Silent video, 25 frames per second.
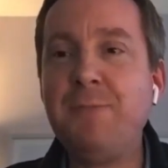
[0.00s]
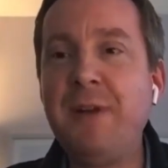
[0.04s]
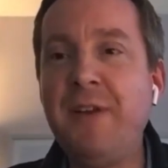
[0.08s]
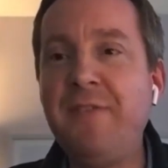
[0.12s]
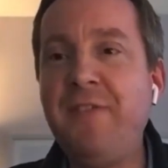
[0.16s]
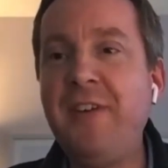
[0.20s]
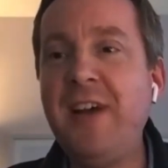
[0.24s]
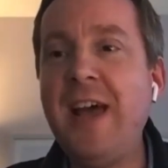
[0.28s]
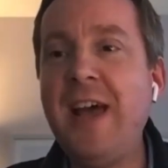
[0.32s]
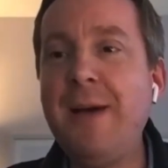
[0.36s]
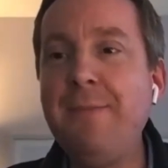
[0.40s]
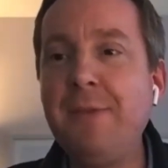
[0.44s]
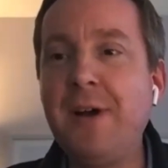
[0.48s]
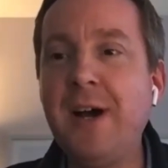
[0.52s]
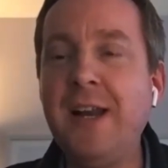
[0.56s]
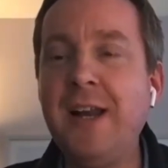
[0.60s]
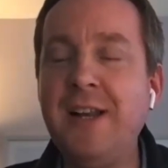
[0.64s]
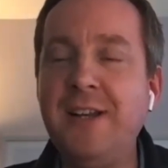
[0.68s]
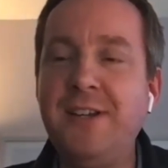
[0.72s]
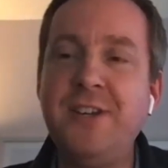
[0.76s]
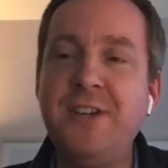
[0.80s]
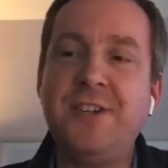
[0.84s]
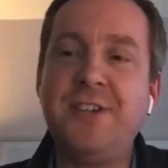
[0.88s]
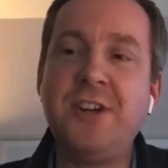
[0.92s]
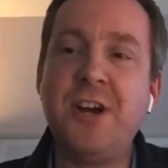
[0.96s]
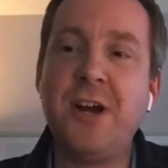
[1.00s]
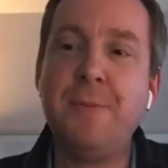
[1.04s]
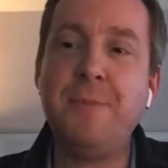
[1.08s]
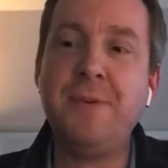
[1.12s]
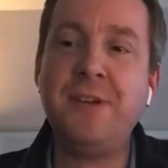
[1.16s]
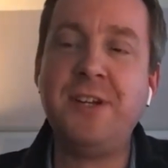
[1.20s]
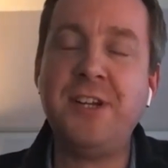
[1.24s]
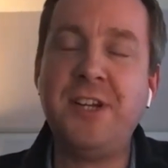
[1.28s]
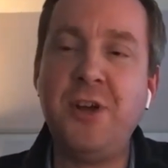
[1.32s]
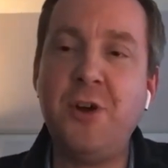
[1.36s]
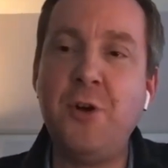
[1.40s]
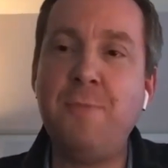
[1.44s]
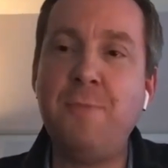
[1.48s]
But if I am kind of
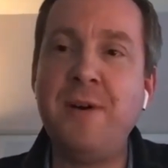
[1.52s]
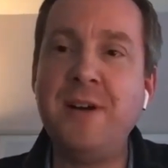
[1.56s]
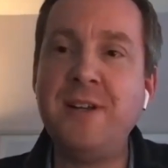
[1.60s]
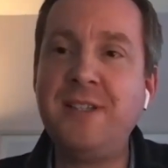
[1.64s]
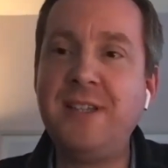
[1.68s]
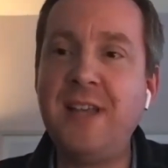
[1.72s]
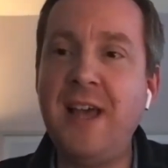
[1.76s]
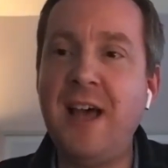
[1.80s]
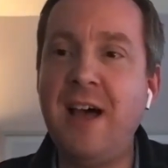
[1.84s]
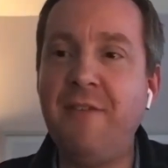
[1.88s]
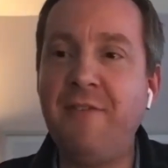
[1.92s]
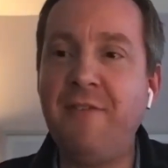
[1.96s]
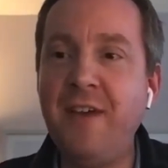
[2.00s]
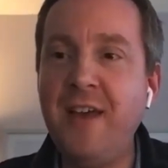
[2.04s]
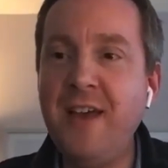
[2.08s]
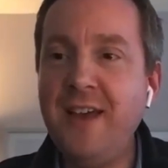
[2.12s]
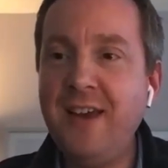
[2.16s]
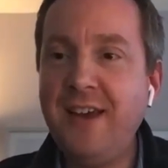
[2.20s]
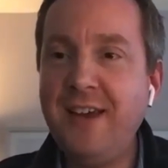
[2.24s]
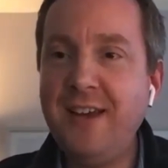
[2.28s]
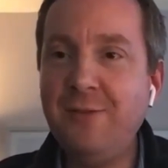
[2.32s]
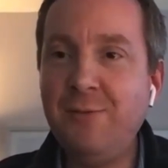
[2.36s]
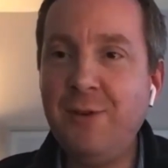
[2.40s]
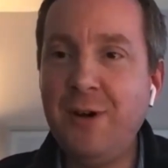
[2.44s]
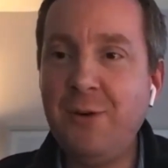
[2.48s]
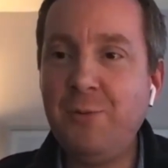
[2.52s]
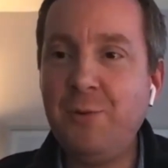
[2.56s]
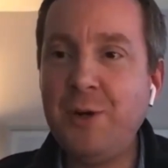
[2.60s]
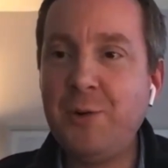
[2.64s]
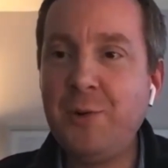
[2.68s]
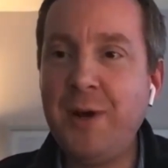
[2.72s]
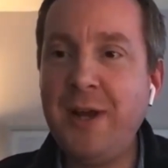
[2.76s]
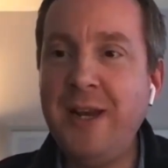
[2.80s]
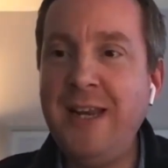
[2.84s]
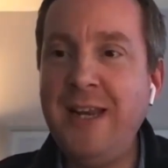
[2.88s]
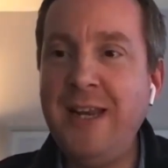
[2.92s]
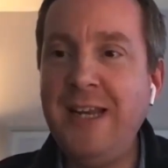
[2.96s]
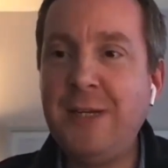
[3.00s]
determined to do it myself, what do
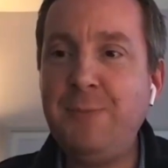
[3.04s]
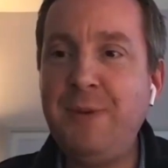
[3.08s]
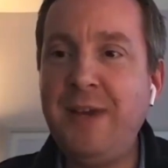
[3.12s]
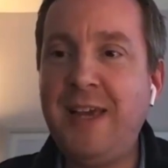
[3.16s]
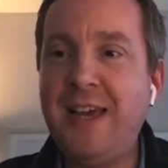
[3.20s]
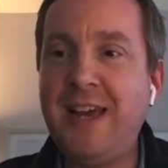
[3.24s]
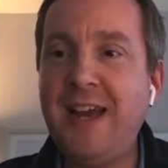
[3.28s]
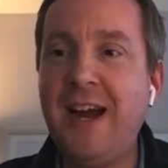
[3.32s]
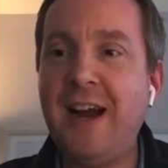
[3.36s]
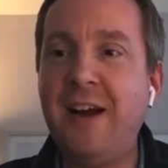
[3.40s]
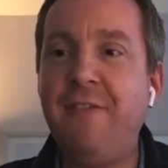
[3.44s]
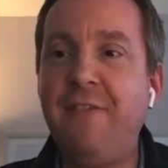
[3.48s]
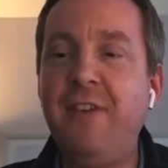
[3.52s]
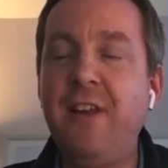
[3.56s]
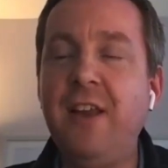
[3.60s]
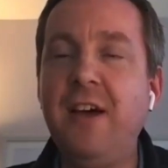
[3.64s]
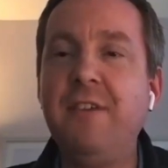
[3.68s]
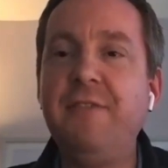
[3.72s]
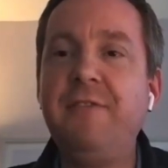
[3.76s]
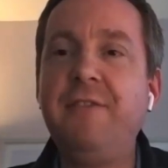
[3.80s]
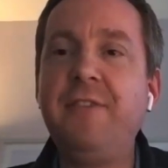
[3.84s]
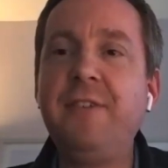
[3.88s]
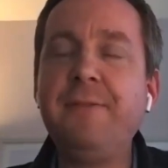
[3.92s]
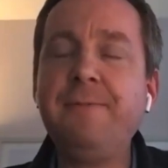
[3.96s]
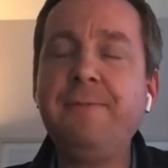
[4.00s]
I need to be careful of?